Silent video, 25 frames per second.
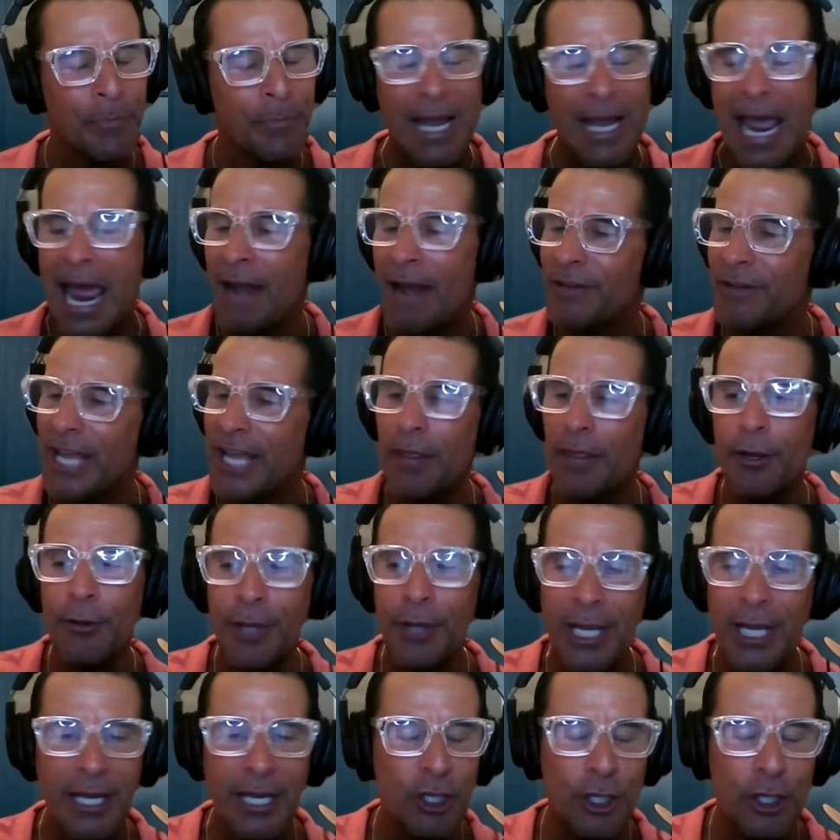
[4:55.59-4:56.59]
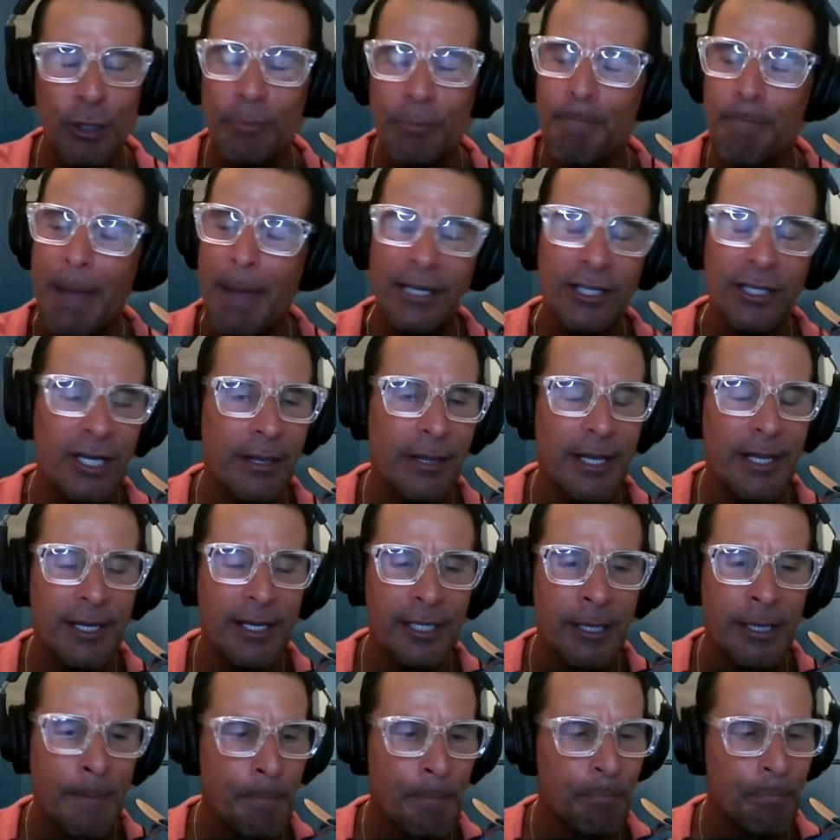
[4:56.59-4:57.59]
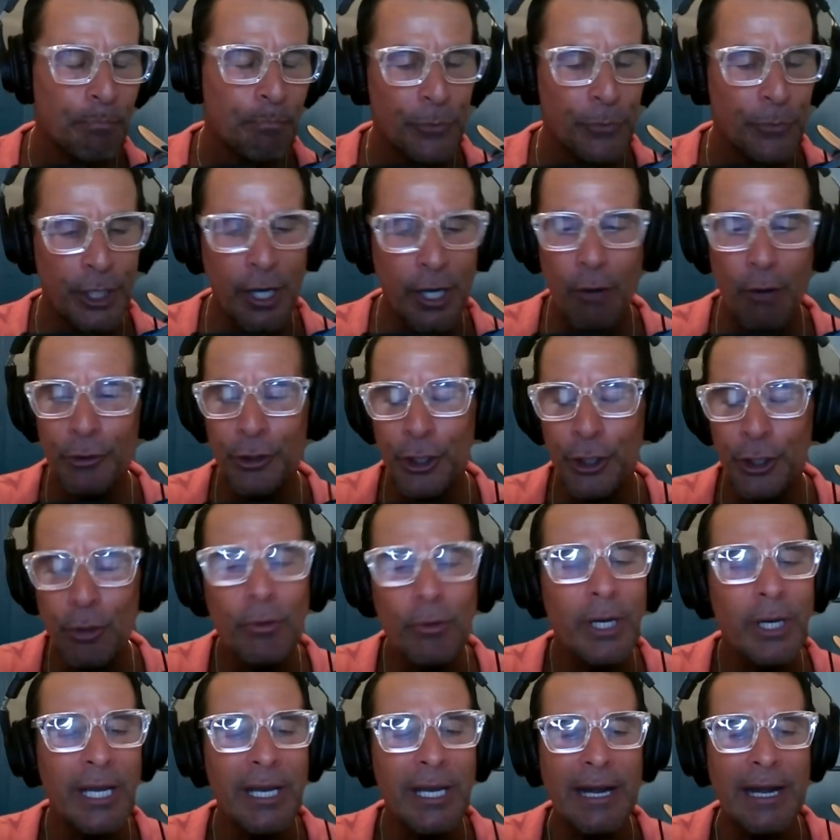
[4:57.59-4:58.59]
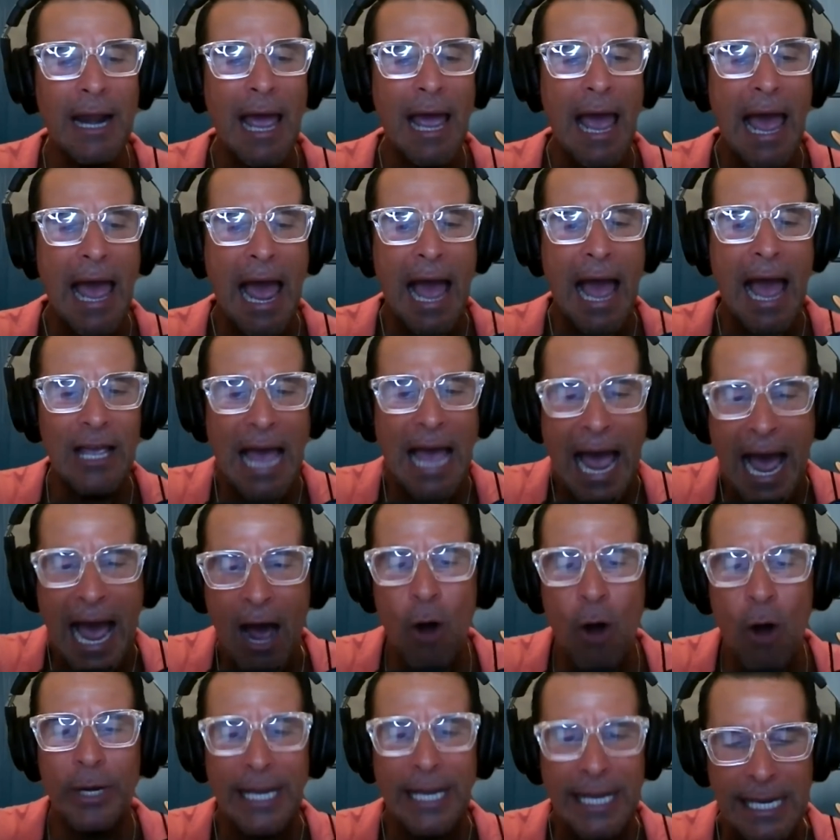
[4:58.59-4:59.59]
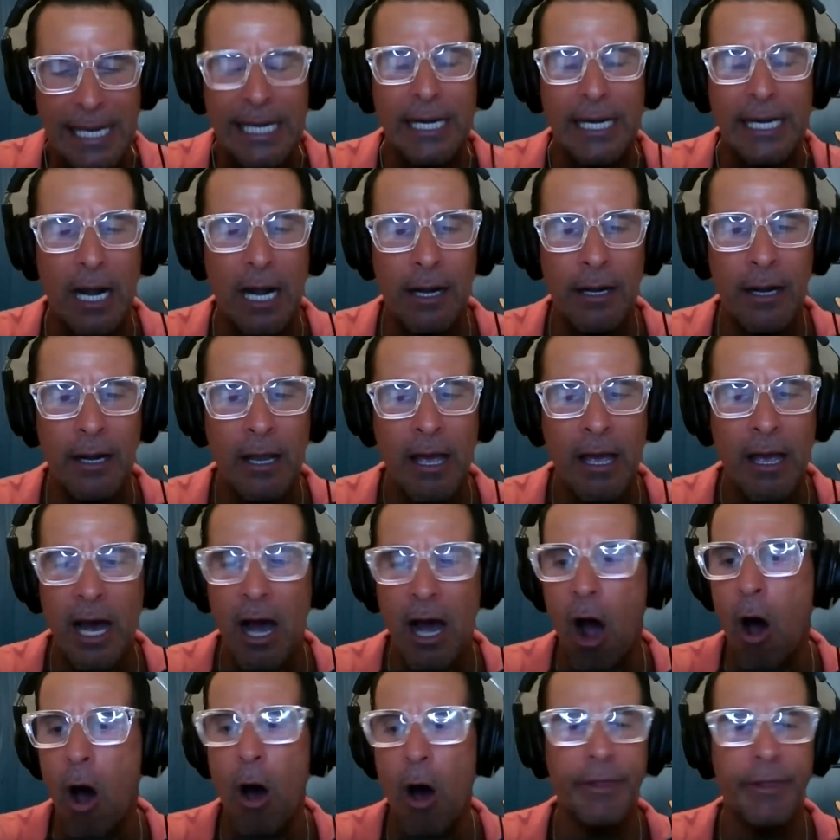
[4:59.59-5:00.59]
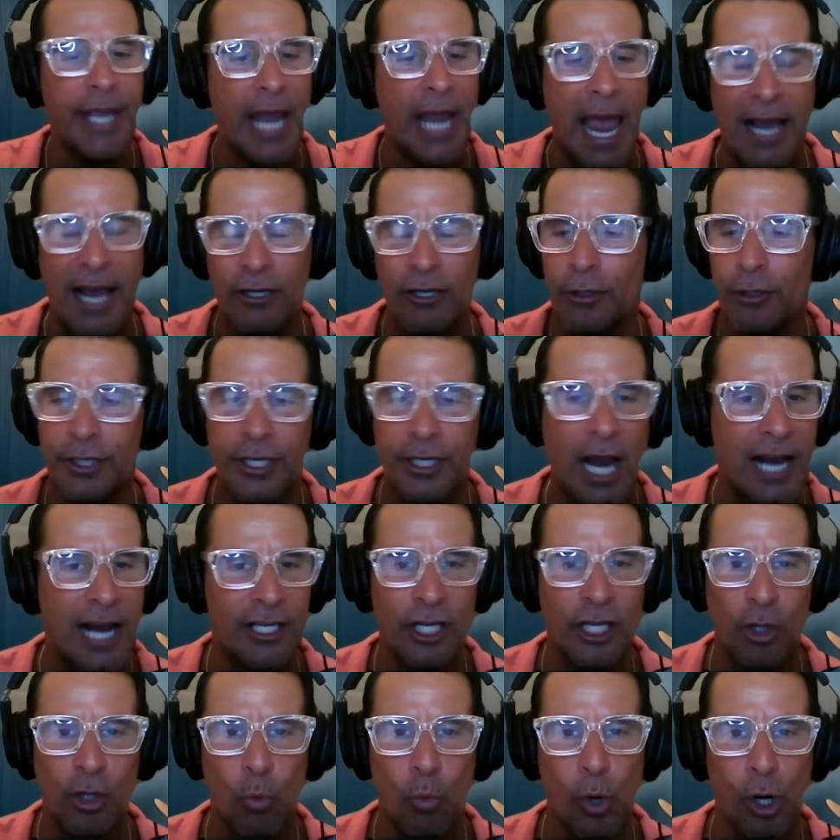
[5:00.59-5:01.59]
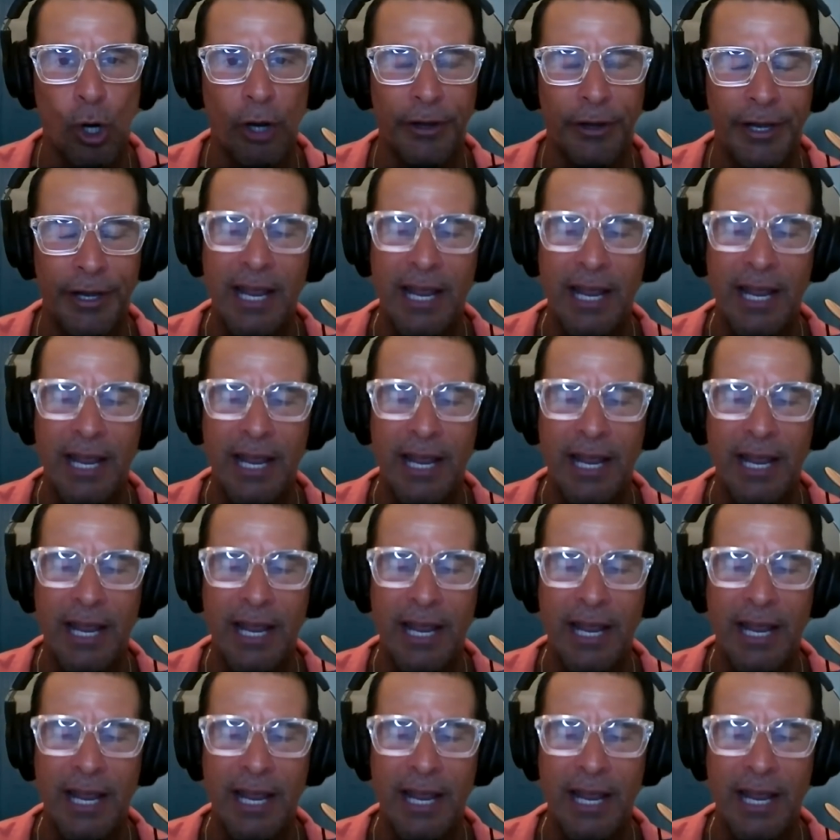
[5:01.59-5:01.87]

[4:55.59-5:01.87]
And the other thing you mentioned this, you know, you can out eat all the exercise in the world.